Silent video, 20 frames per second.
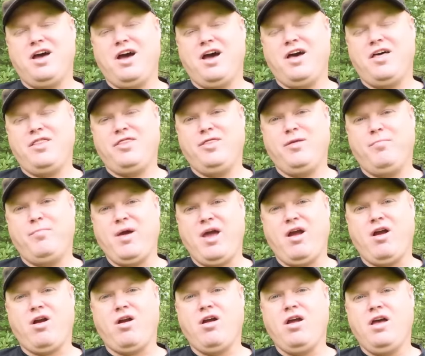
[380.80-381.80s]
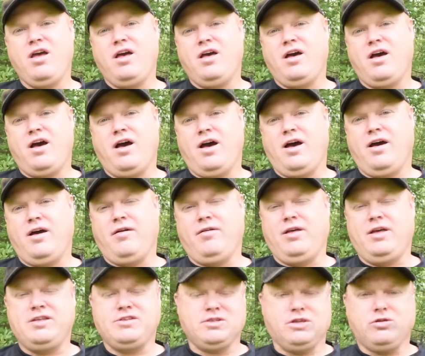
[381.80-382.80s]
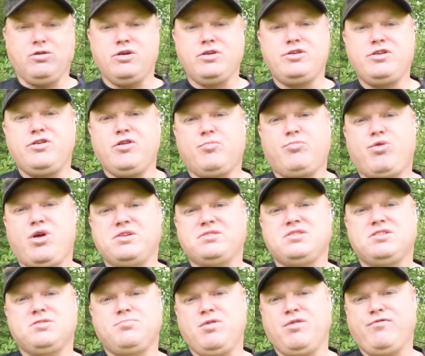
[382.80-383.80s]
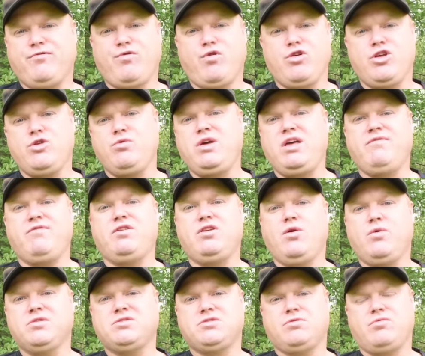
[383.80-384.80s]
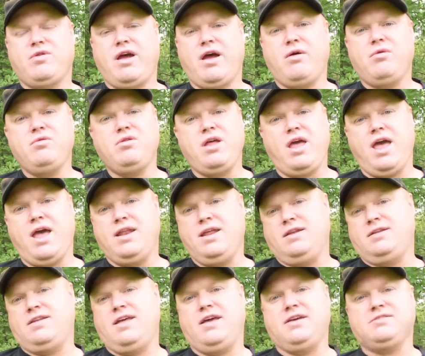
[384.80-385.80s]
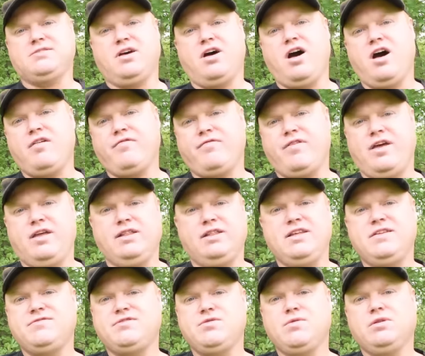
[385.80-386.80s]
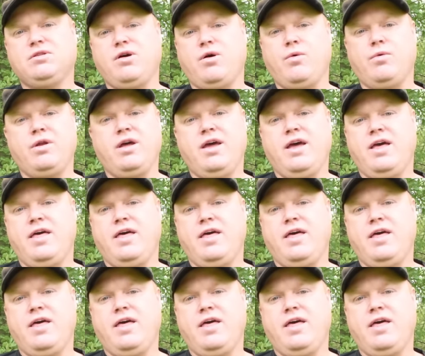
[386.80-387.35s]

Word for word: uh, the bear Uh, is alerted to your presence before you even know it's around, and it takes off and leaves you alone.